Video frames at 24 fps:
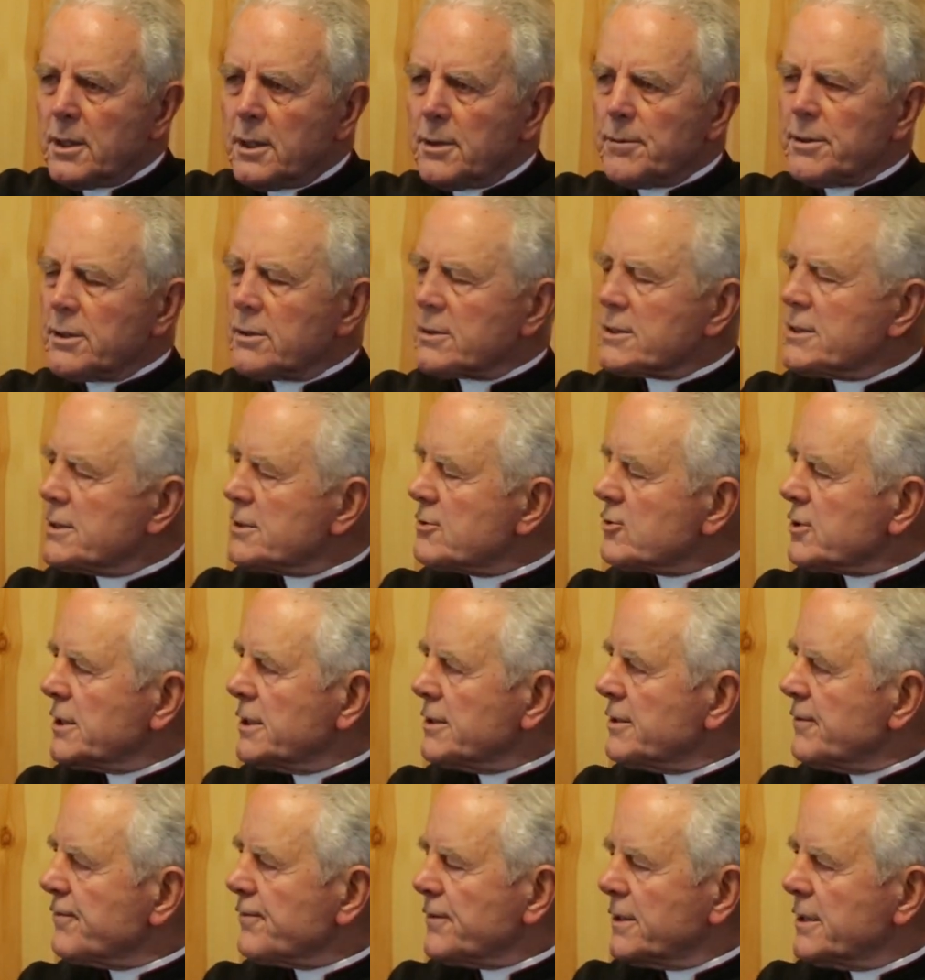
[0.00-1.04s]
because he's
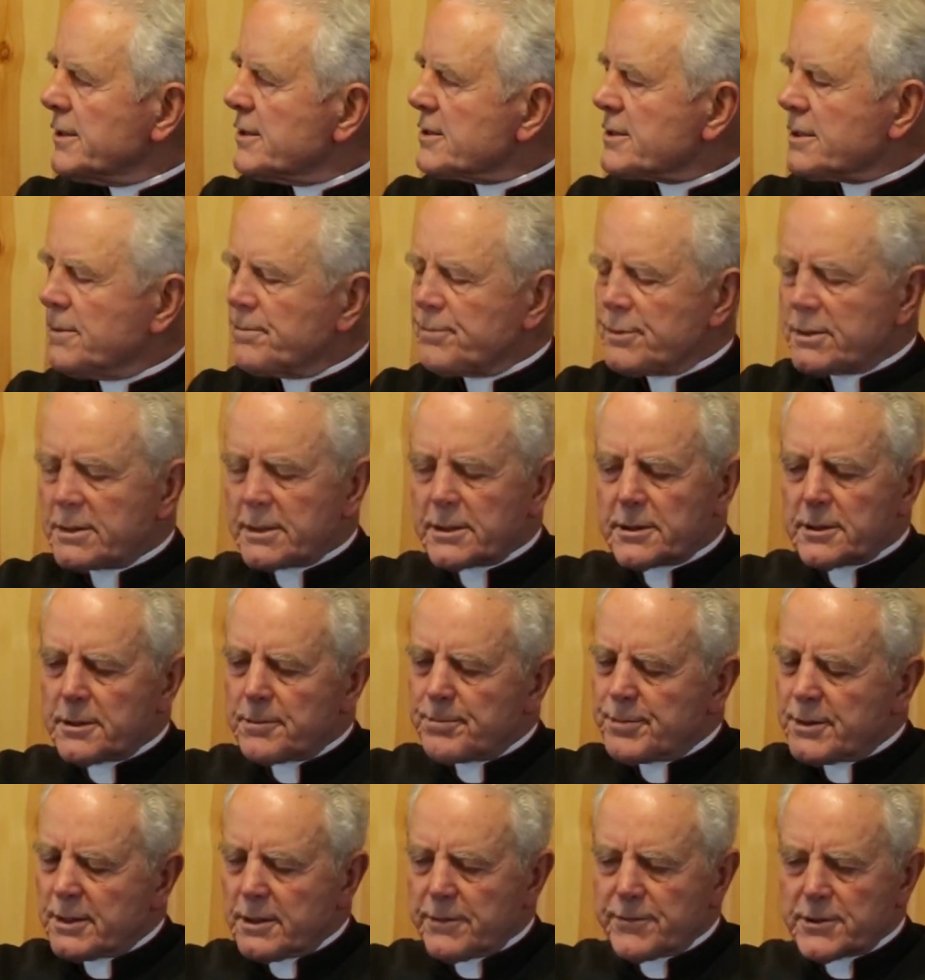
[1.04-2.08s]
trying to find some particular
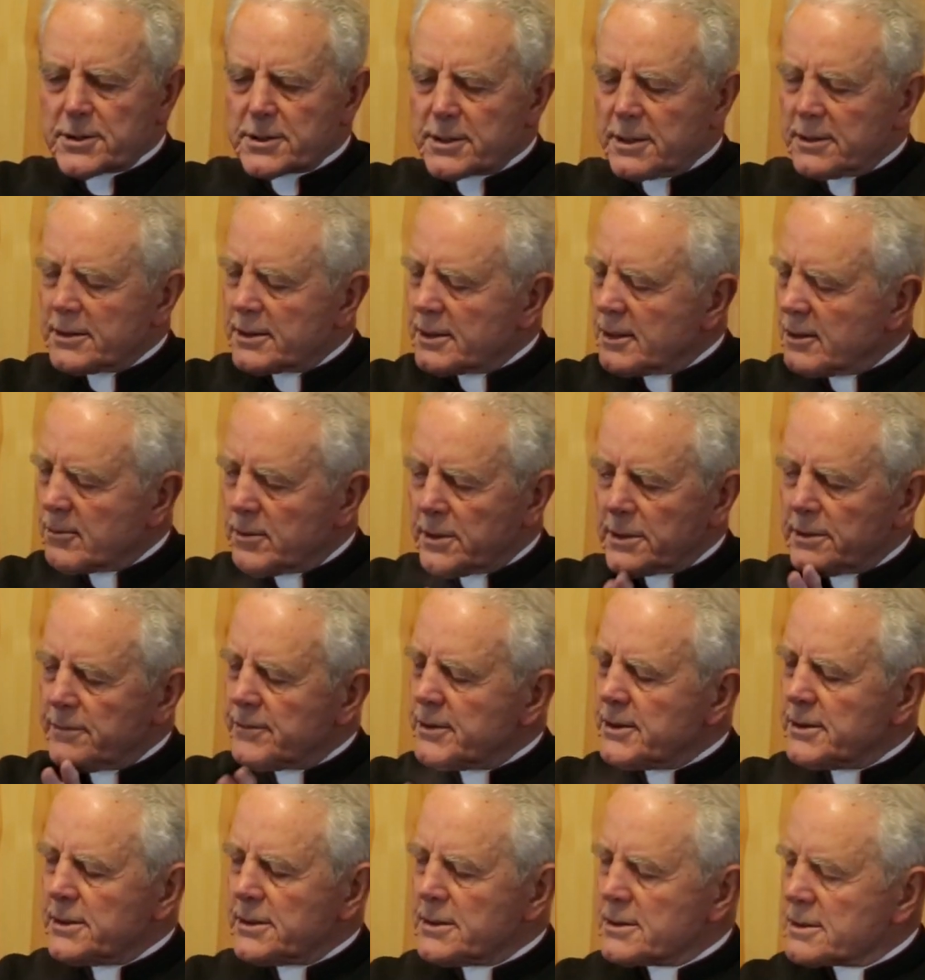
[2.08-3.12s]
pill of a certain color, whatever
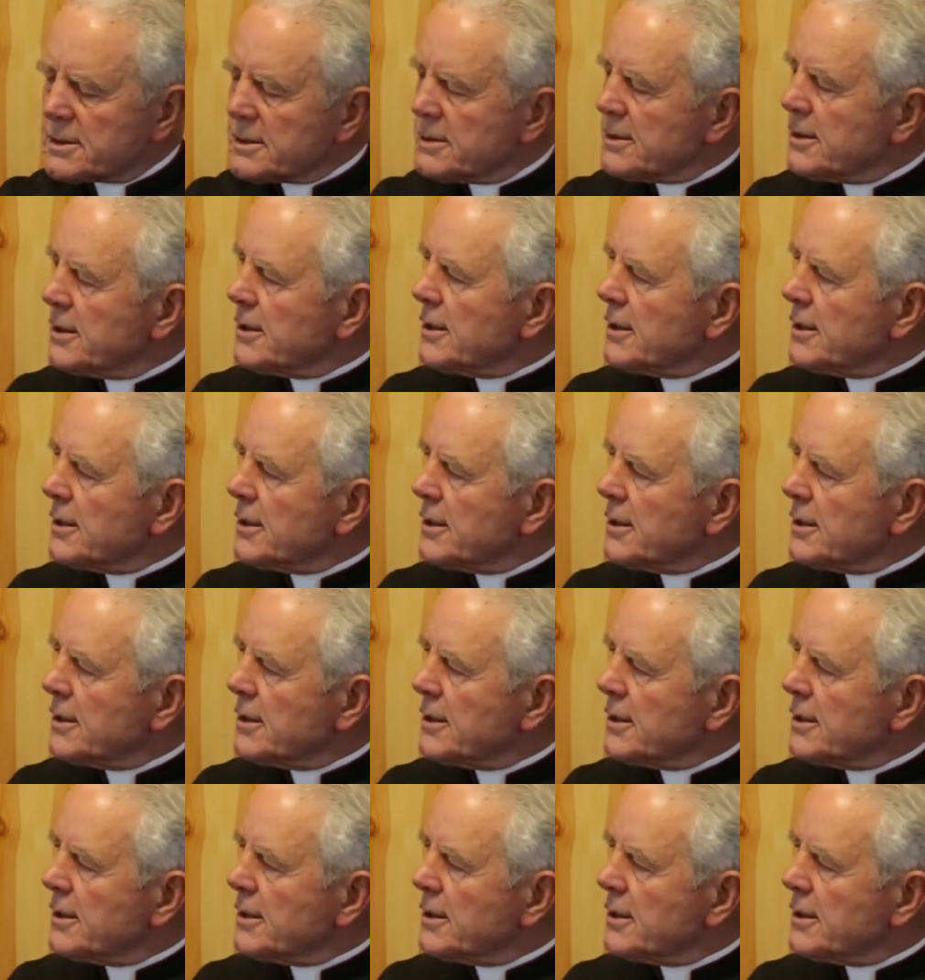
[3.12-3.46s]
it is.